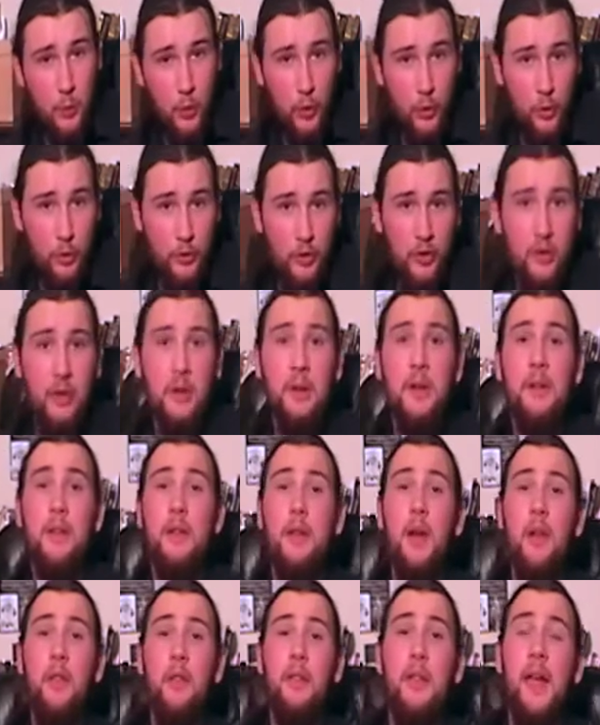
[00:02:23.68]
wort, in
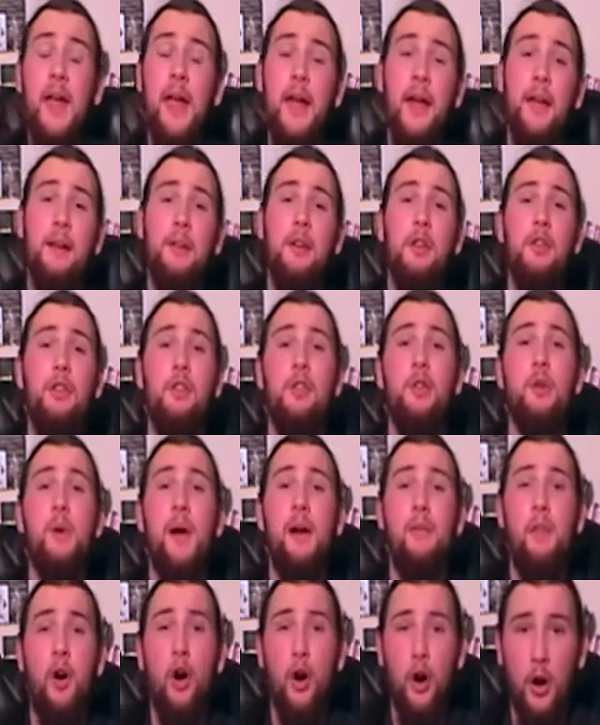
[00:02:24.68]
the other can, you
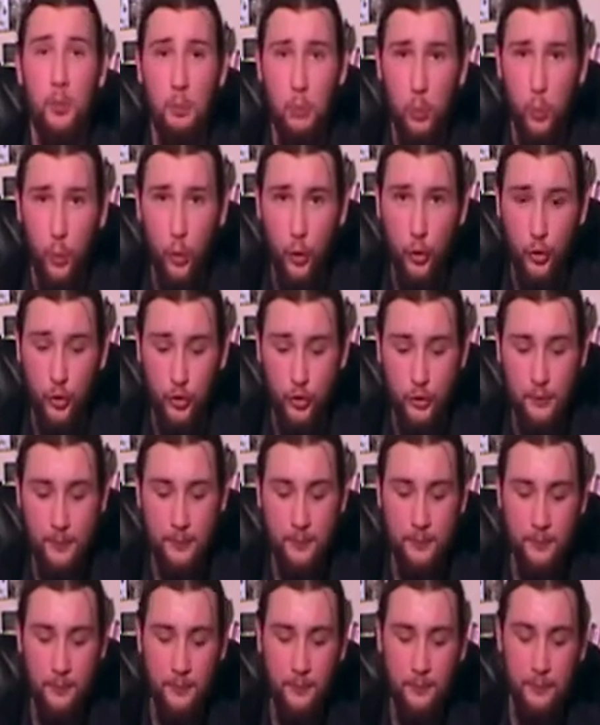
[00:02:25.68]
have a hop wort.
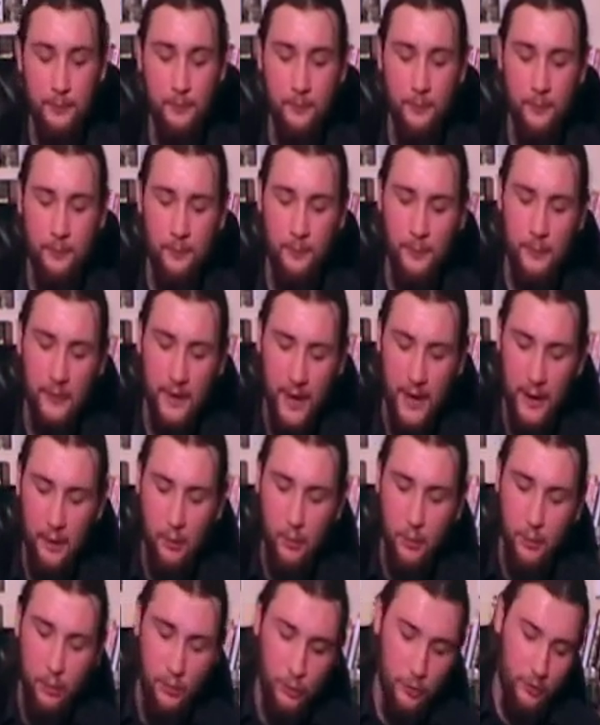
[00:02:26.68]
Now,
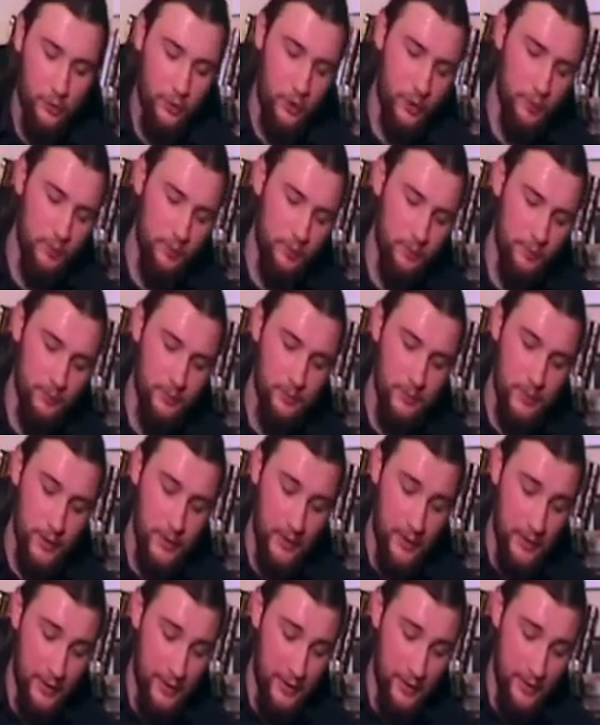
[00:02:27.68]
also,
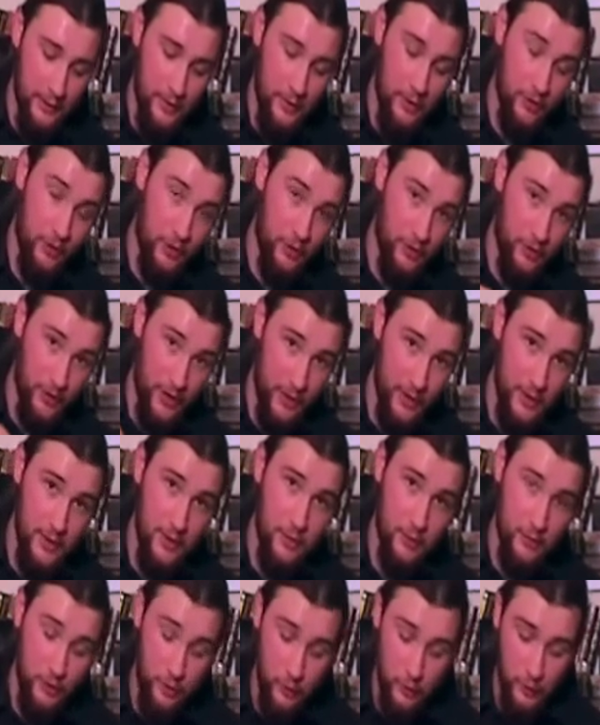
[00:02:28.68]
in here, as I said,
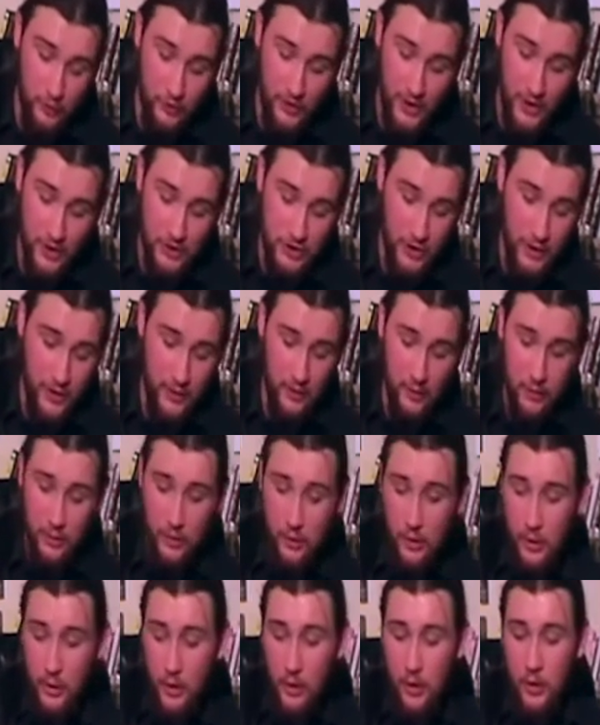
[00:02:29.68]
it's 2 sachet.
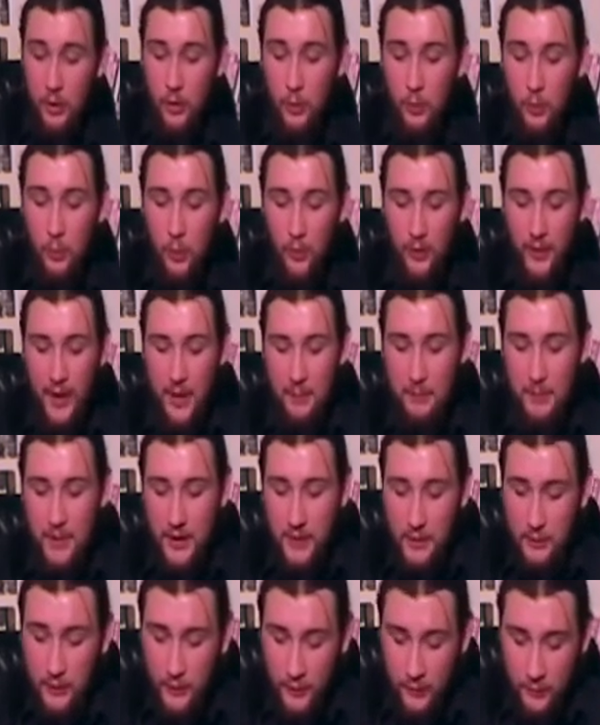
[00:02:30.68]
What that
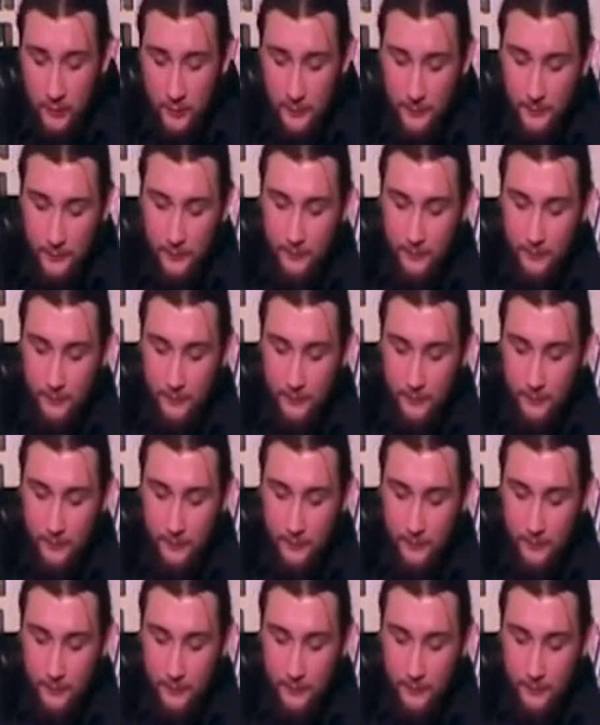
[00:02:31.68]
means